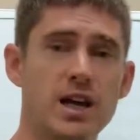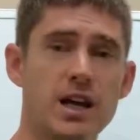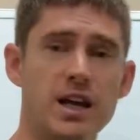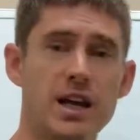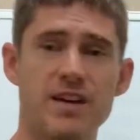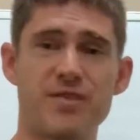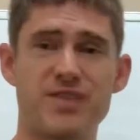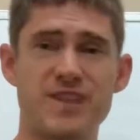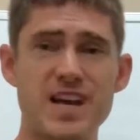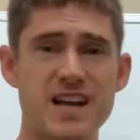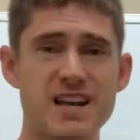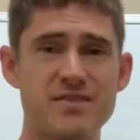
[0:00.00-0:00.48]

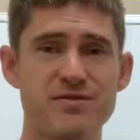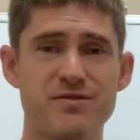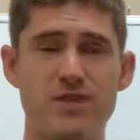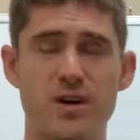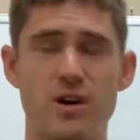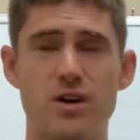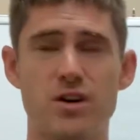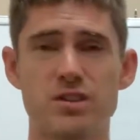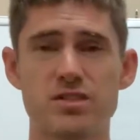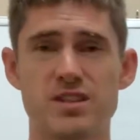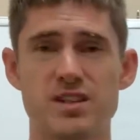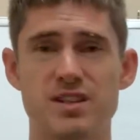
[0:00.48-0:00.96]

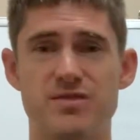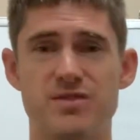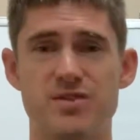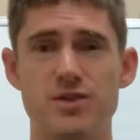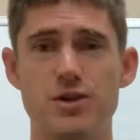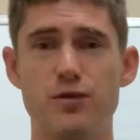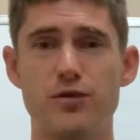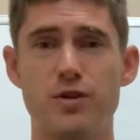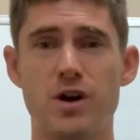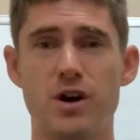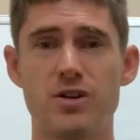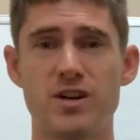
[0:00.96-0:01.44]
If
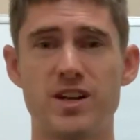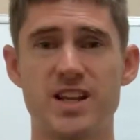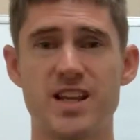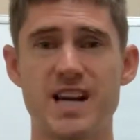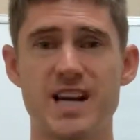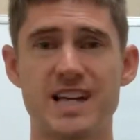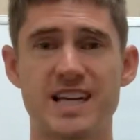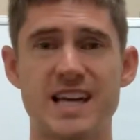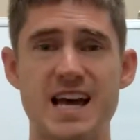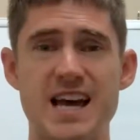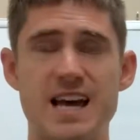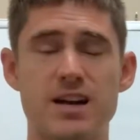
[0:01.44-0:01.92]
you fall into
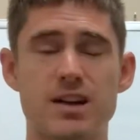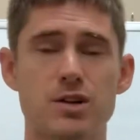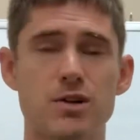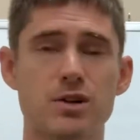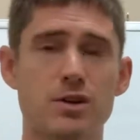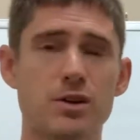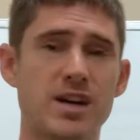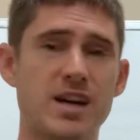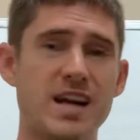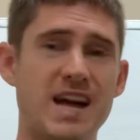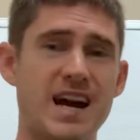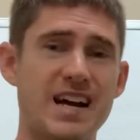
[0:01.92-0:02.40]
that
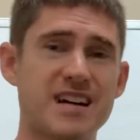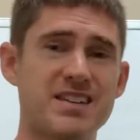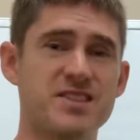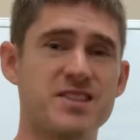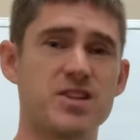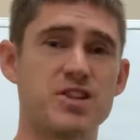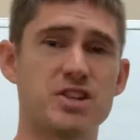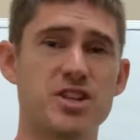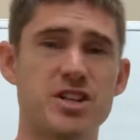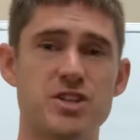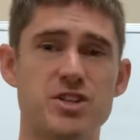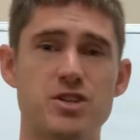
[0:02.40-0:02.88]
category, I
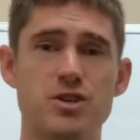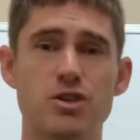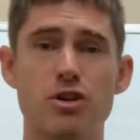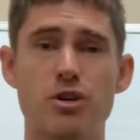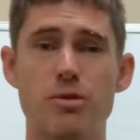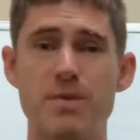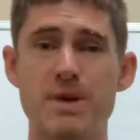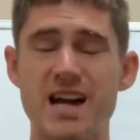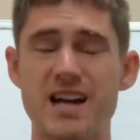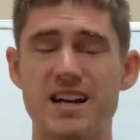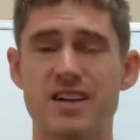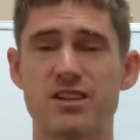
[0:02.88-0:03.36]
suggest you
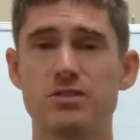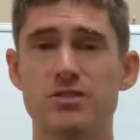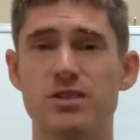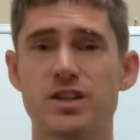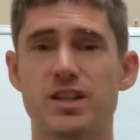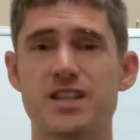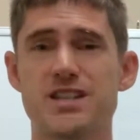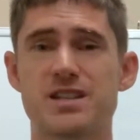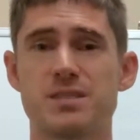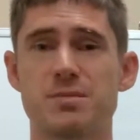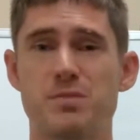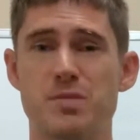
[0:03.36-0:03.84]
go back and
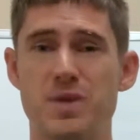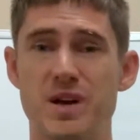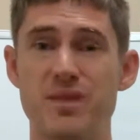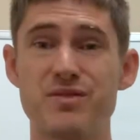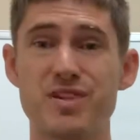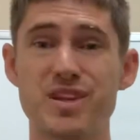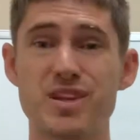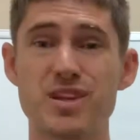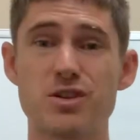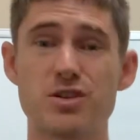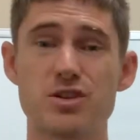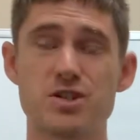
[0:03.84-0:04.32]
look at some of my
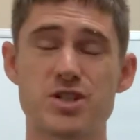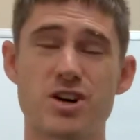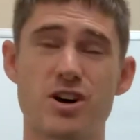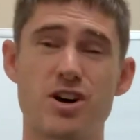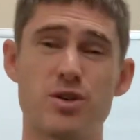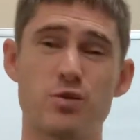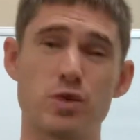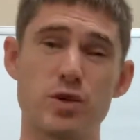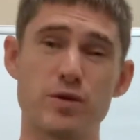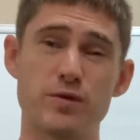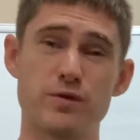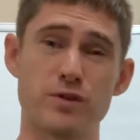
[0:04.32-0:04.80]
videos
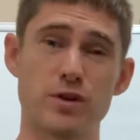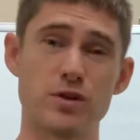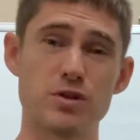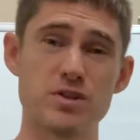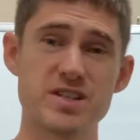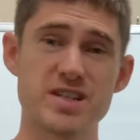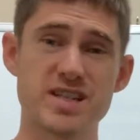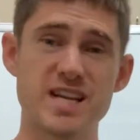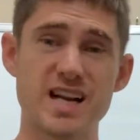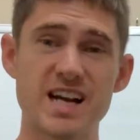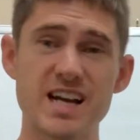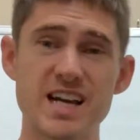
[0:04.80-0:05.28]
on
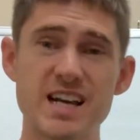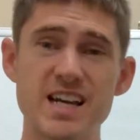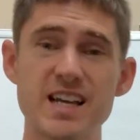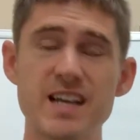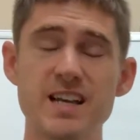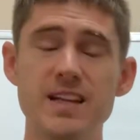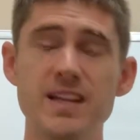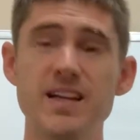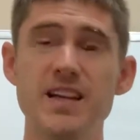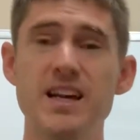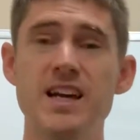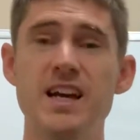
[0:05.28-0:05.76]
reverse
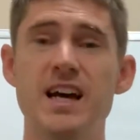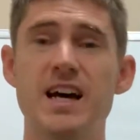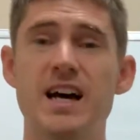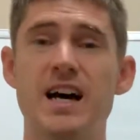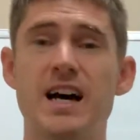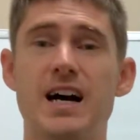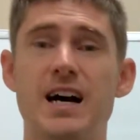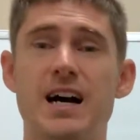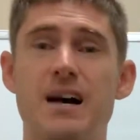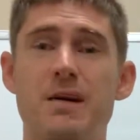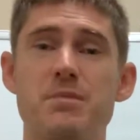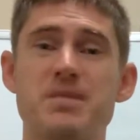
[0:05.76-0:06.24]
dieting
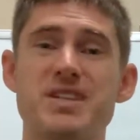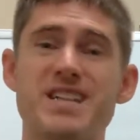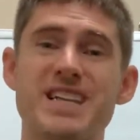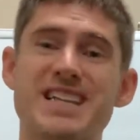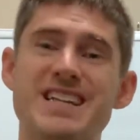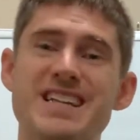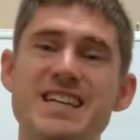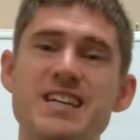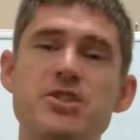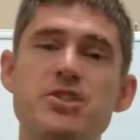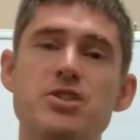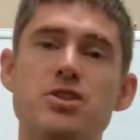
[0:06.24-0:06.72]
to
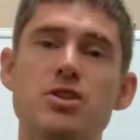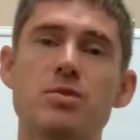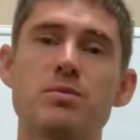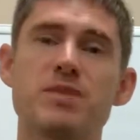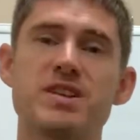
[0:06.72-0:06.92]
get your